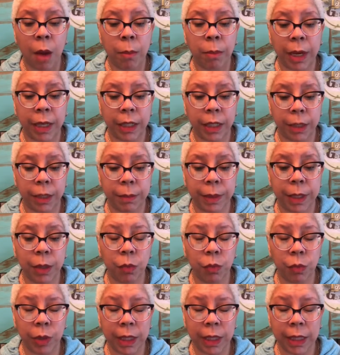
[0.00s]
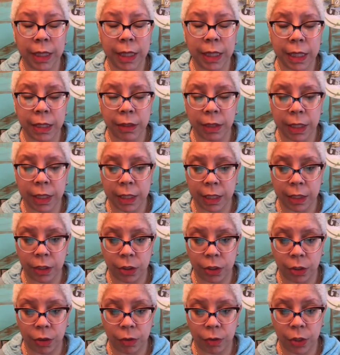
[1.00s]
but could be a really serious
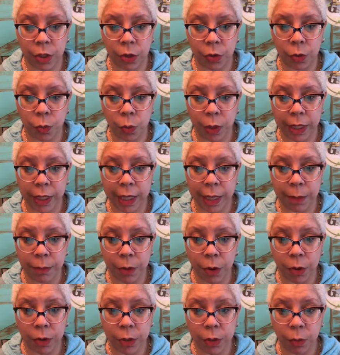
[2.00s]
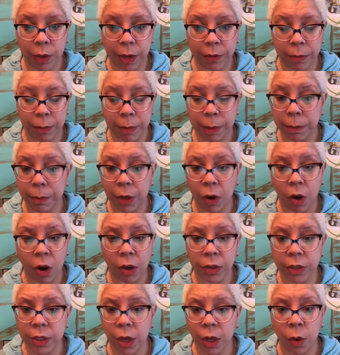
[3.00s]
issue. So you want to keep those away from them, but
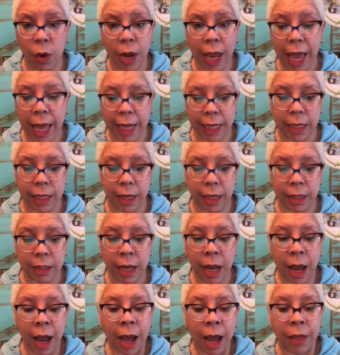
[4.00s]
also any nuts.